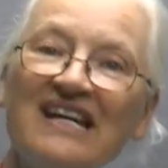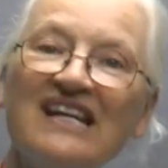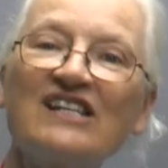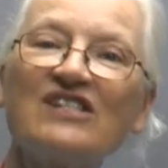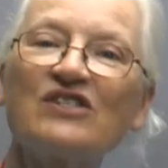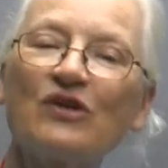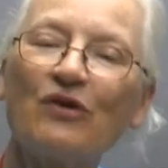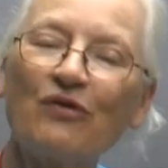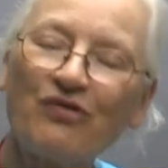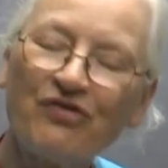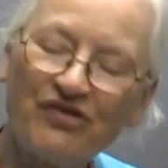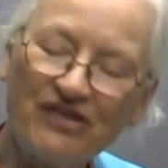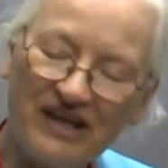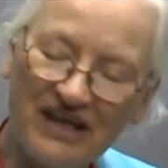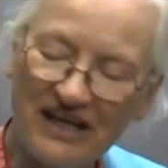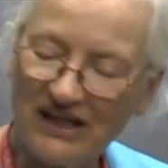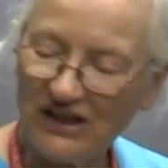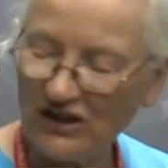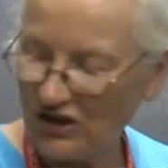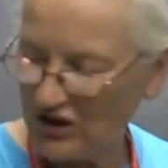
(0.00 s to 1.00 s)
So
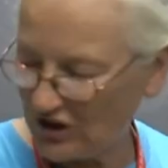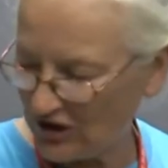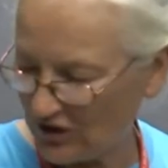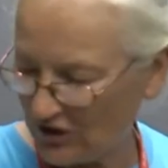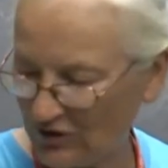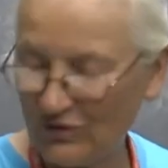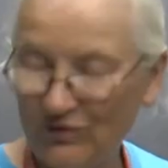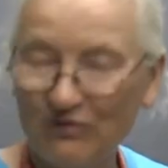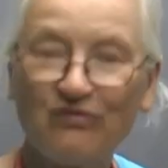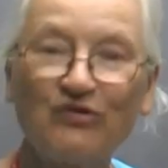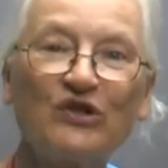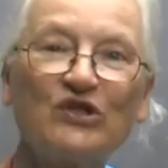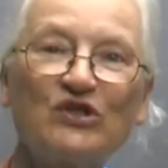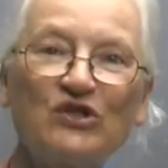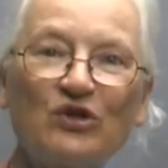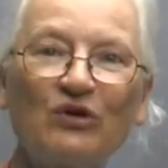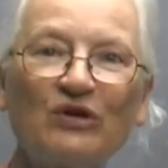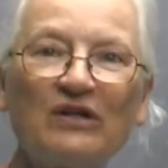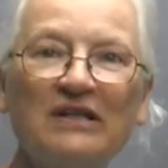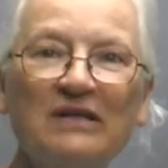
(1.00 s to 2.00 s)
thank you for
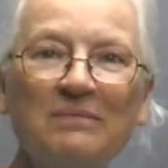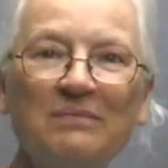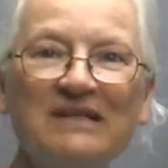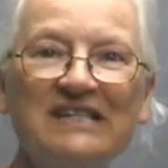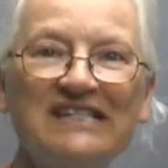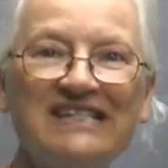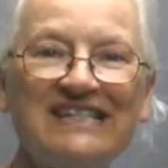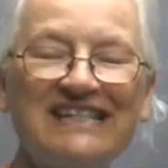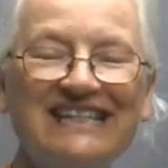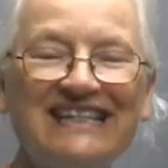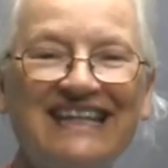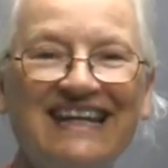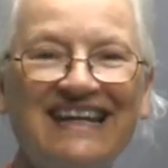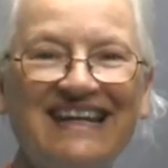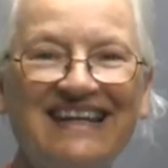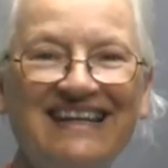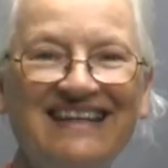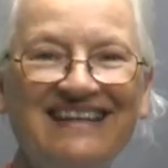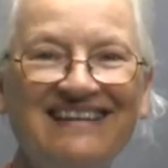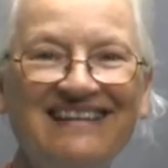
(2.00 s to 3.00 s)
joining me
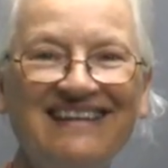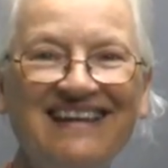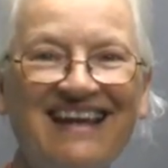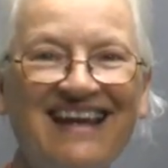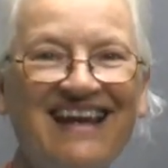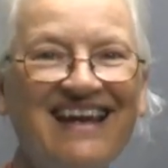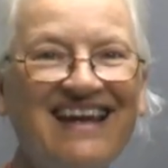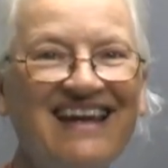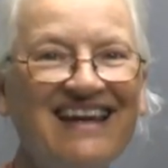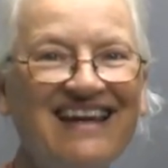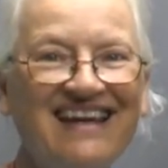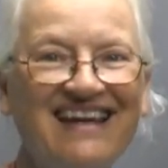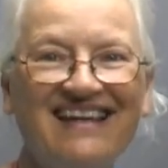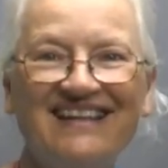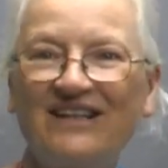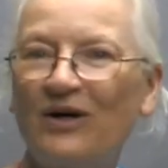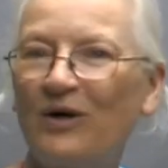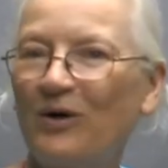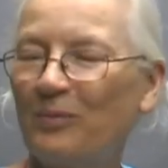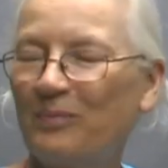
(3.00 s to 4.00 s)
today, and
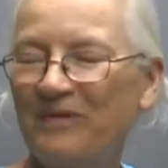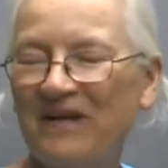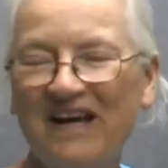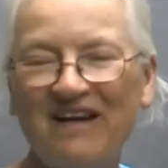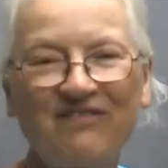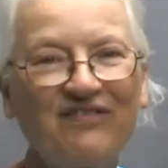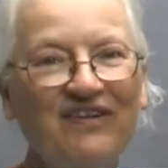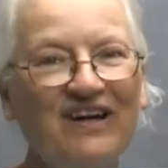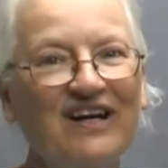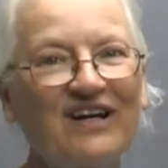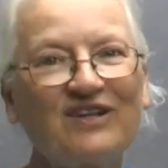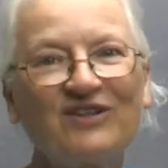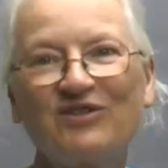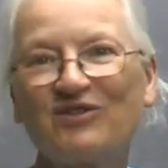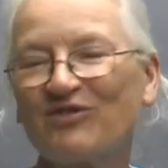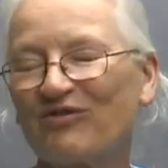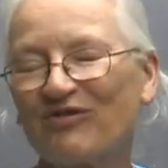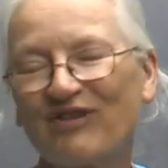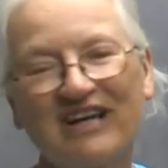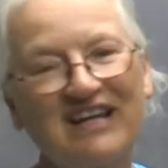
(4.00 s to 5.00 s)
hope you have a
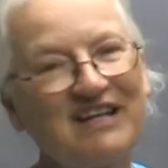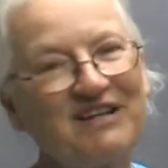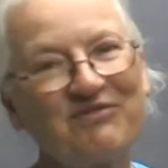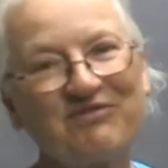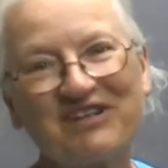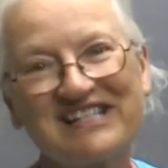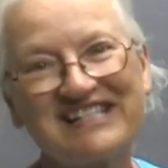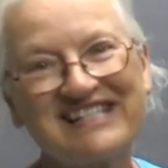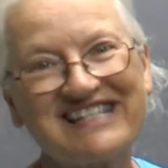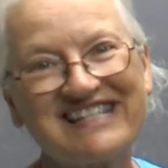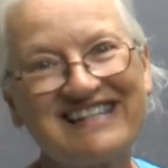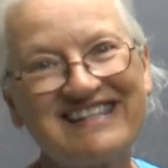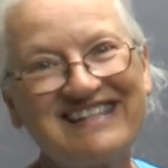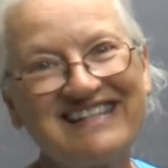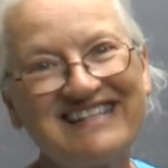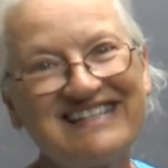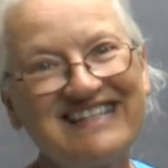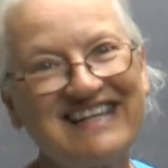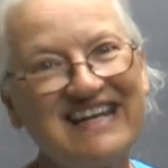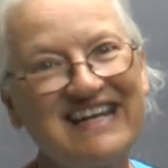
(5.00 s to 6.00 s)
great rest of the
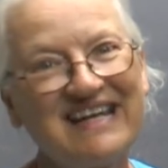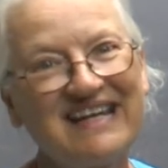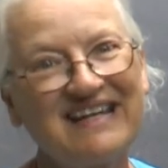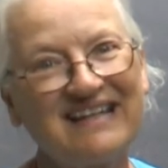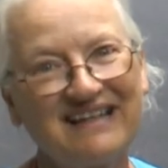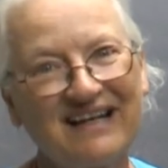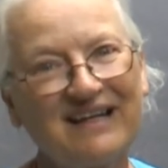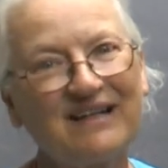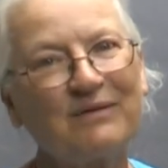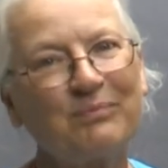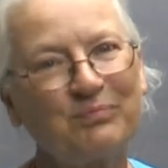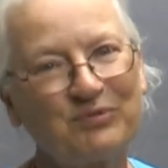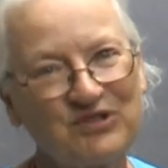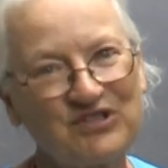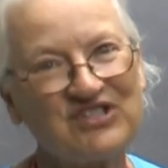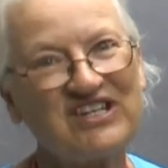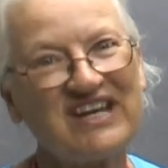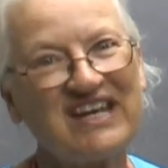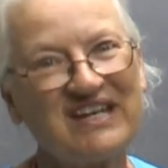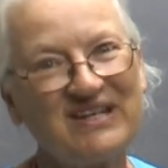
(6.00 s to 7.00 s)
day, and I
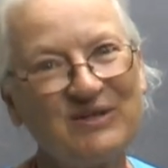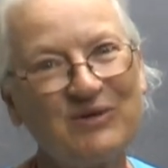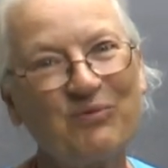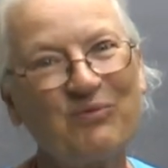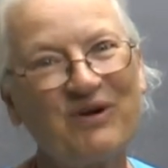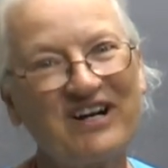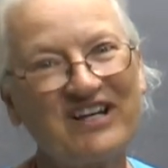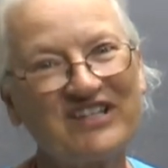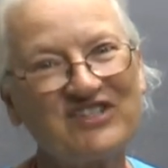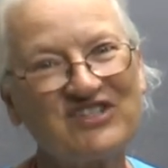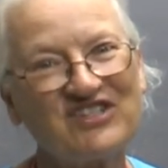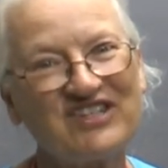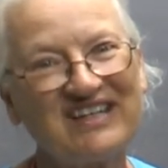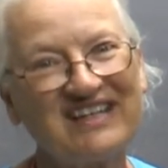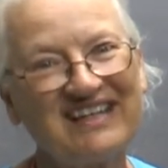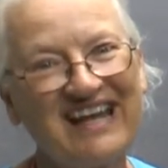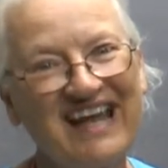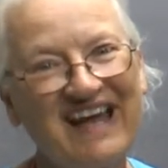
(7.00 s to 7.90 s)
appreciate you watching.